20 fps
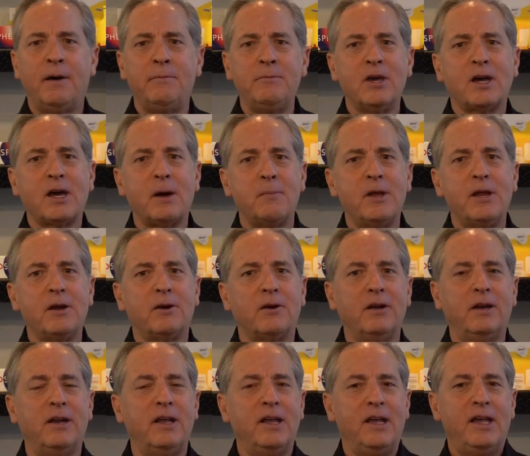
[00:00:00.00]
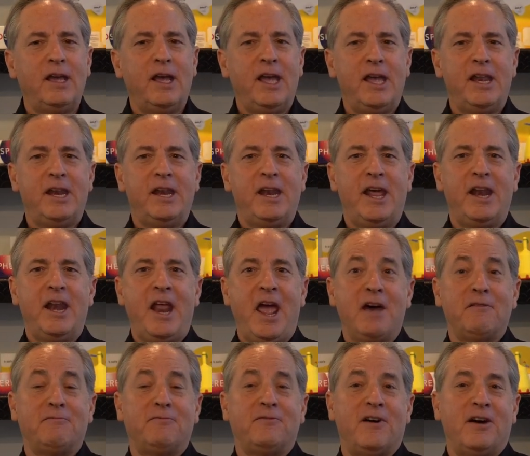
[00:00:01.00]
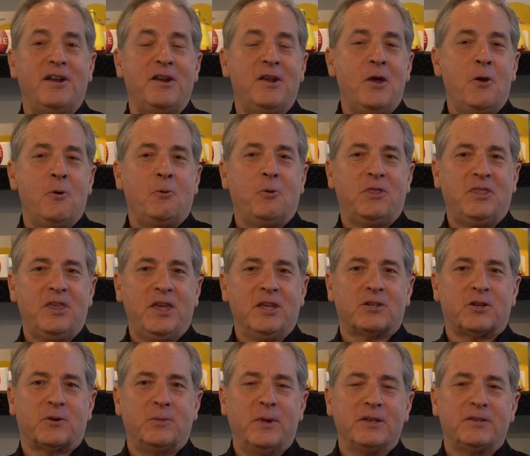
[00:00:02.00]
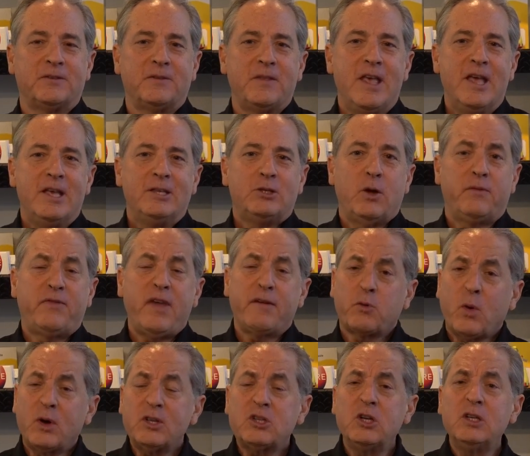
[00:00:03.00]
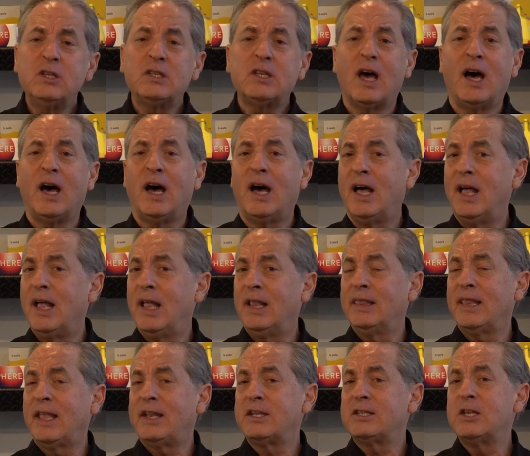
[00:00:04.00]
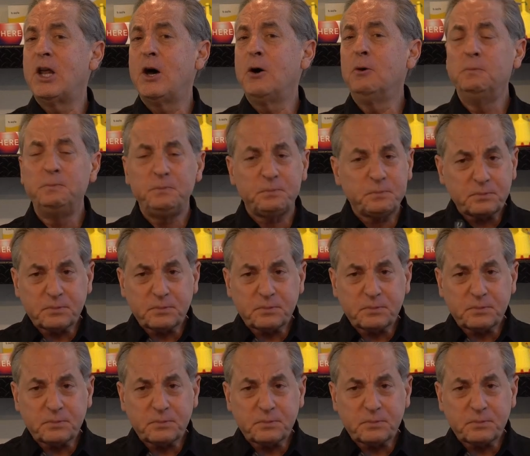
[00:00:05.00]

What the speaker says: You come here and have fun with the instruments. So if you have questions, let us know.